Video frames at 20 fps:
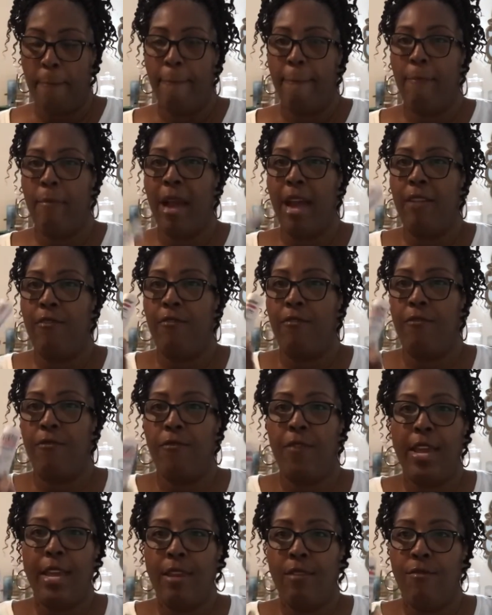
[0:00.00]
My
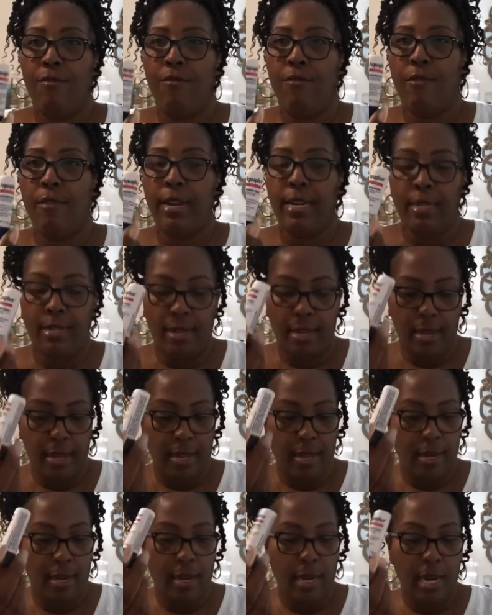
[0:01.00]
favorite
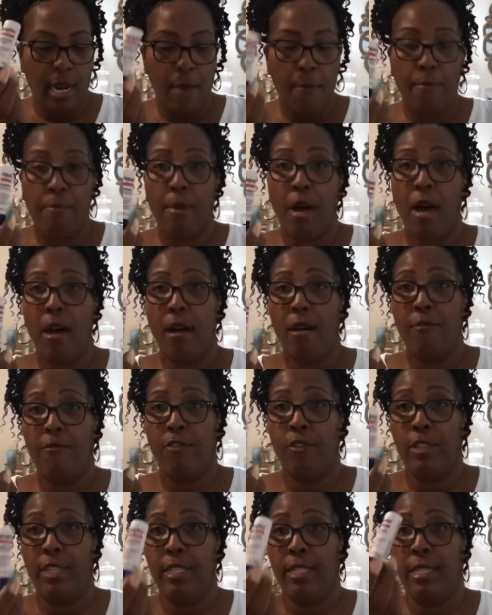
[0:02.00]
lip balm
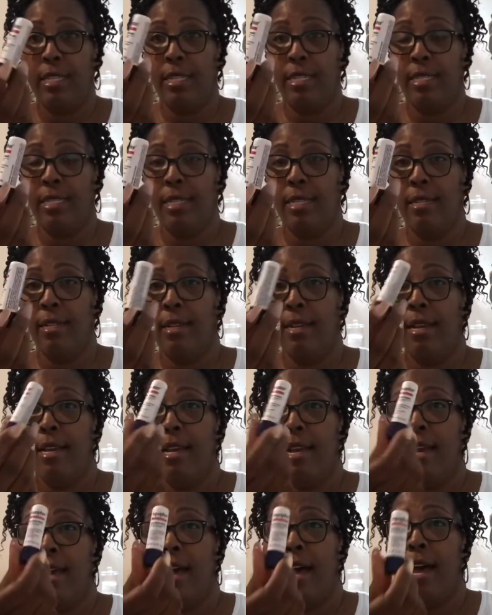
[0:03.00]
for the season,
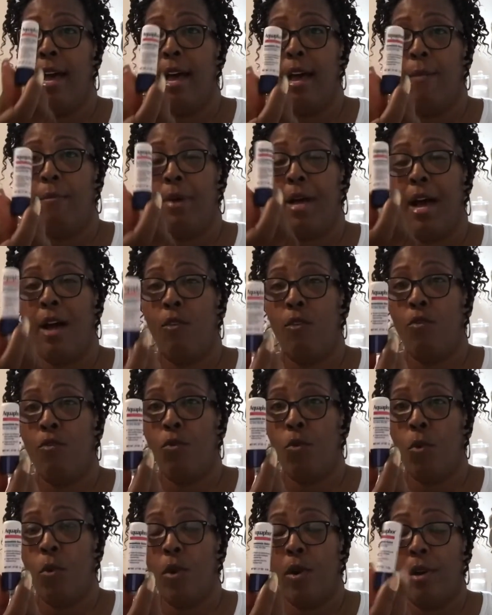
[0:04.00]
off of
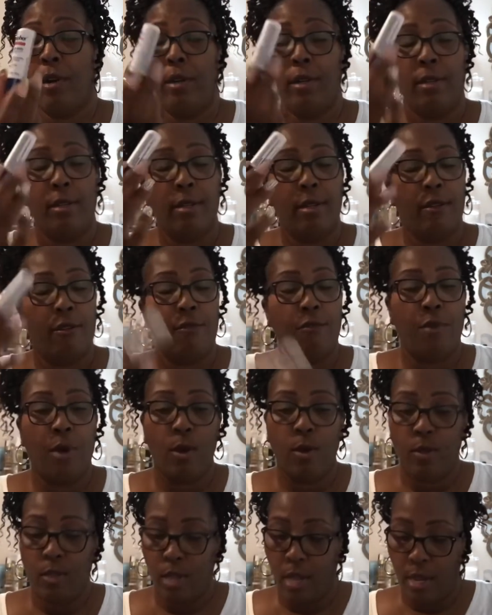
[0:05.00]
four.
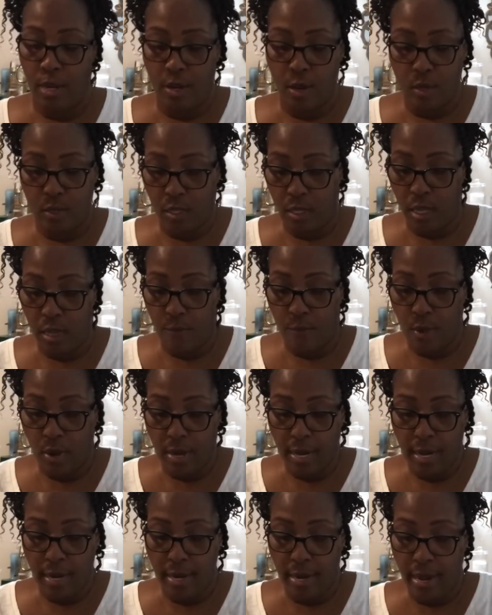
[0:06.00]
Folks, don't sleep on
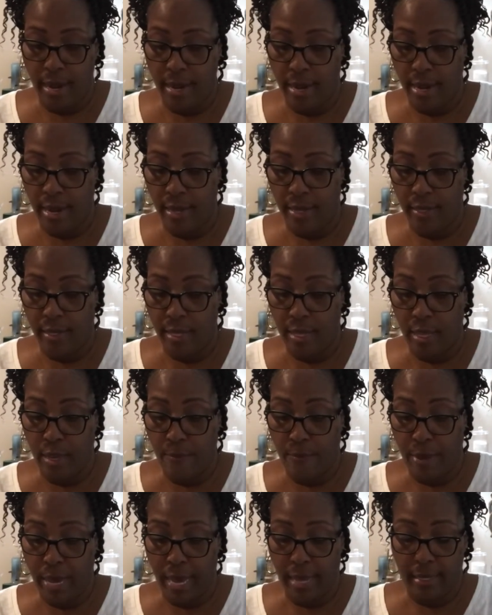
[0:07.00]
it. It is the
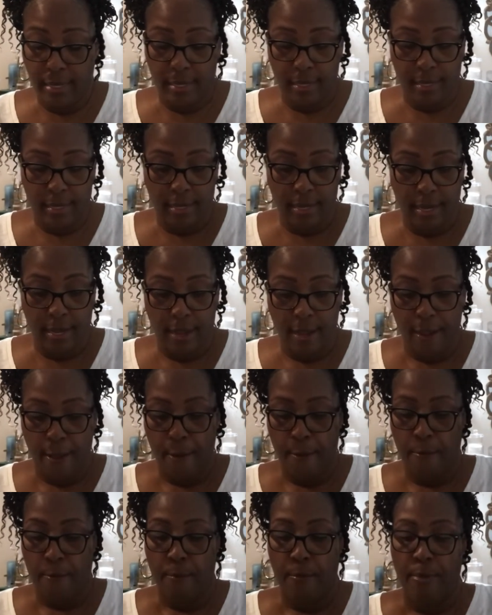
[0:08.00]
best.
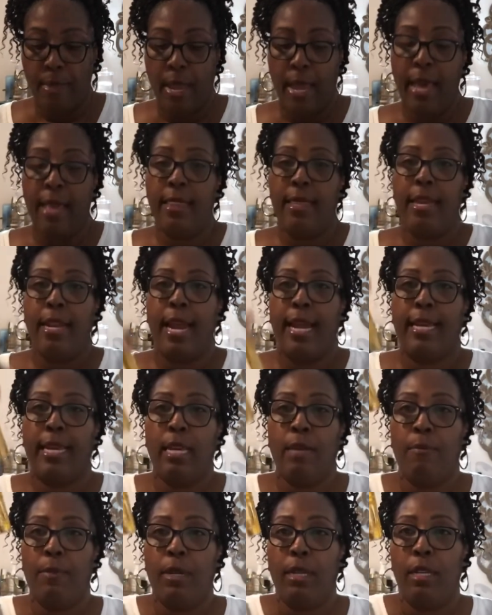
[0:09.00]
And then I
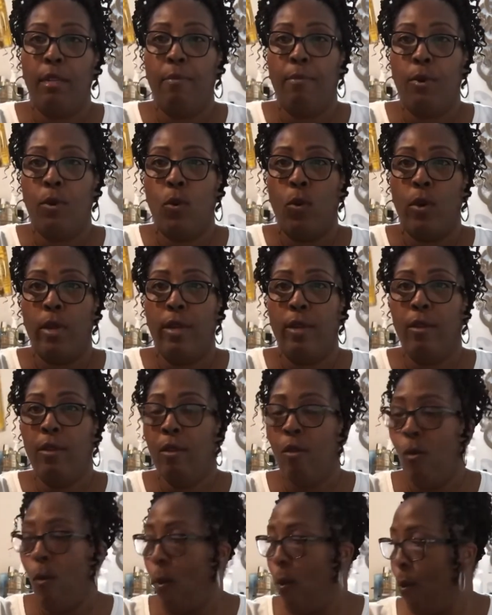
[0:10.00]
keep a lip oil.
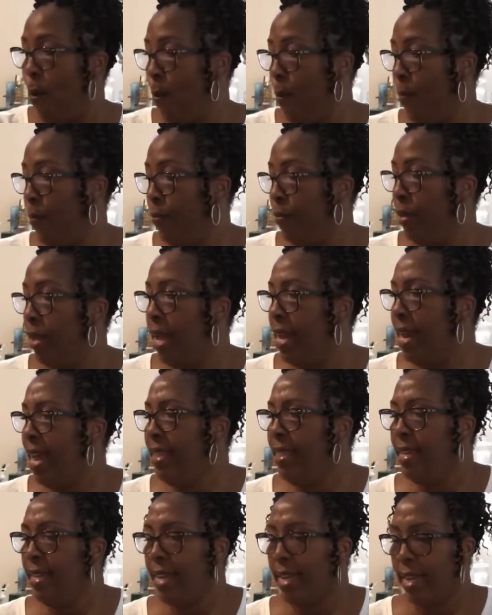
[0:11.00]
And I
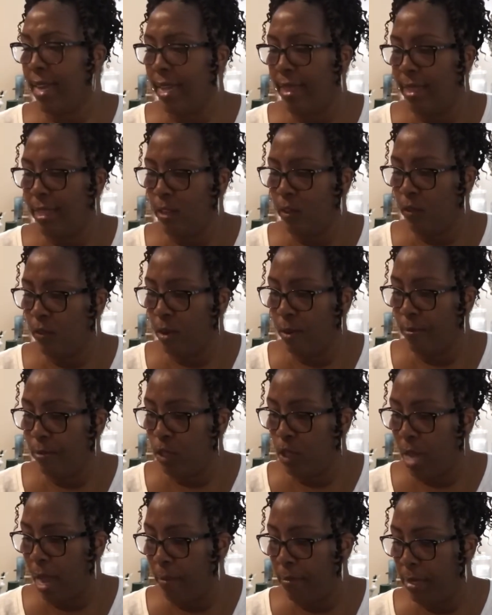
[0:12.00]
think I got this from
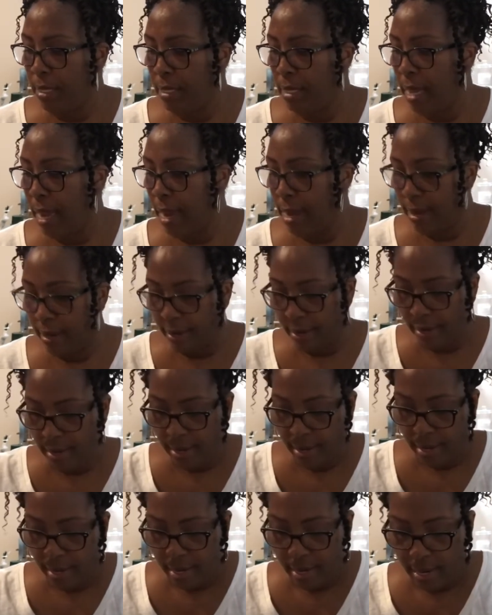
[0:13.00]
Shop Miss A.
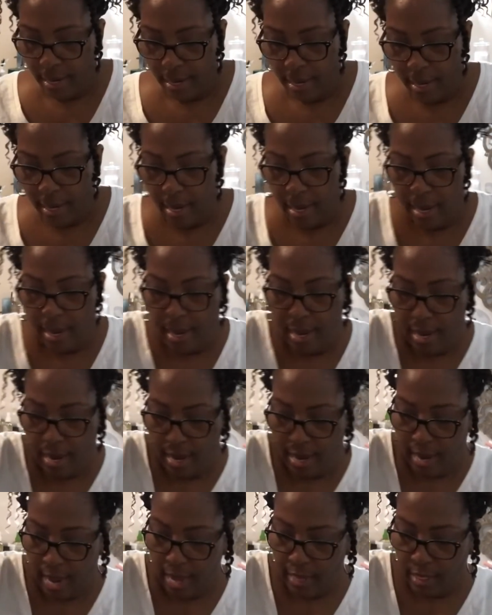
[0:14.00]
And
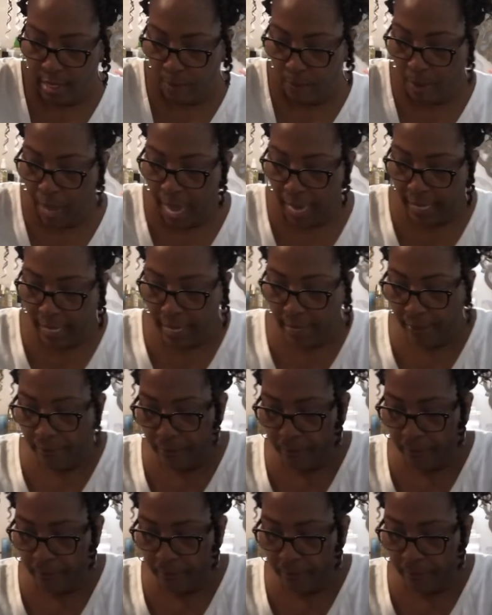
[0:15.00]
that's the pocket.